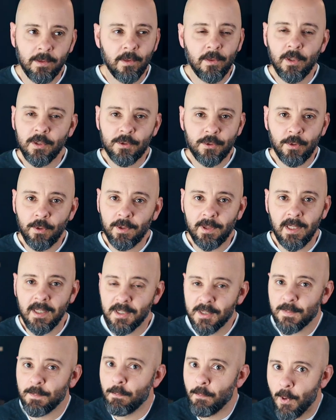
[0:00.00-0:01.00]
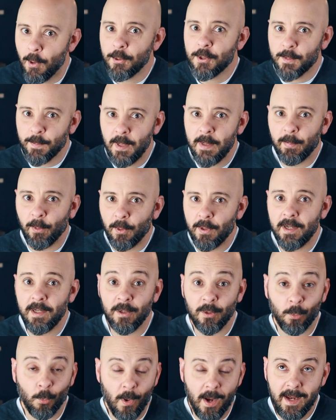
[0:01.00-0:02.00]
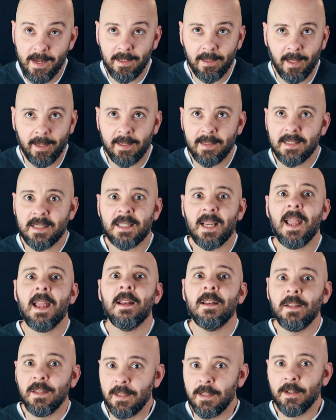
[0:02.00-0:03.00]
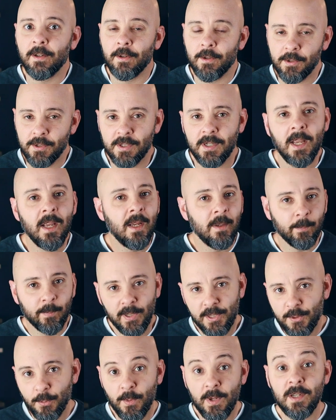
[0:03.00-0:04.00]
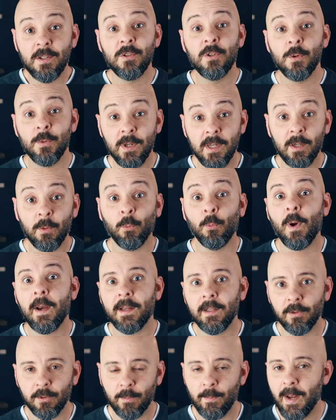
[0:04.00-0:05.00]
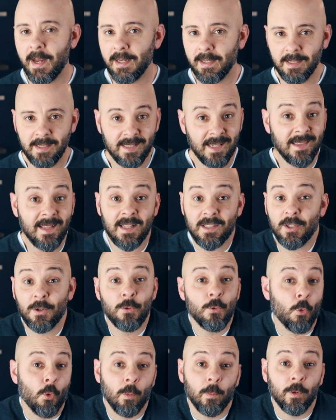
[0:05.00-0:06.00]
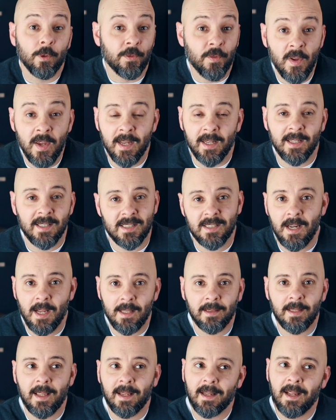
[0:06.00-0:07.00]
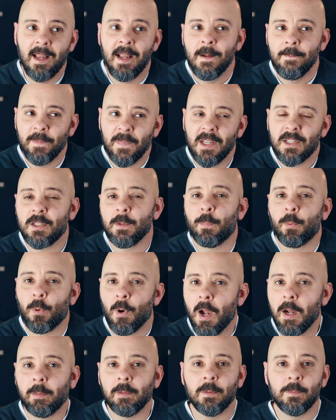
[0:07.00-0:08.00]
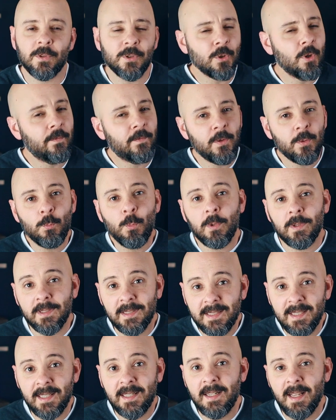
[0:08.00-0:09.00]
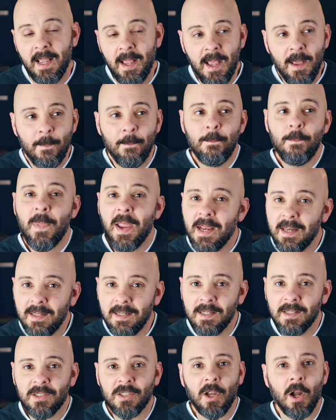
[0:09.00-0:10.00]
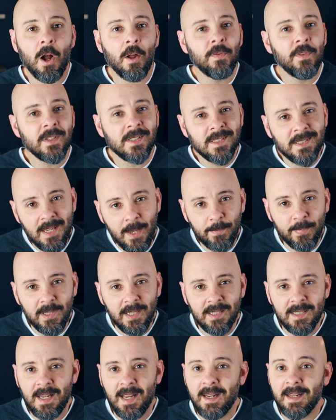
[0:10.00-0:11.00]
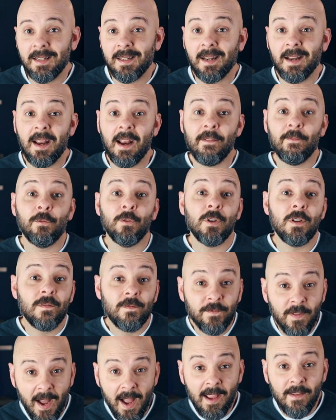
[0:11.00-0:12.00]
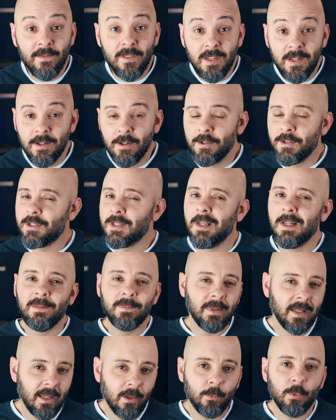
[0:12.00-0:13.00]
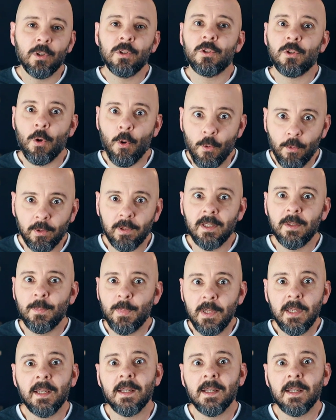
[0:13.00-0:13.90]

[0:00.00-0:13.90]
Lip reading: the truth is most people here wait like 10 years between doing regular maintenance. And that's a normal thing. It's not like it's a problem. So if you did maintenance on the septic tank every 5 years, it would totally be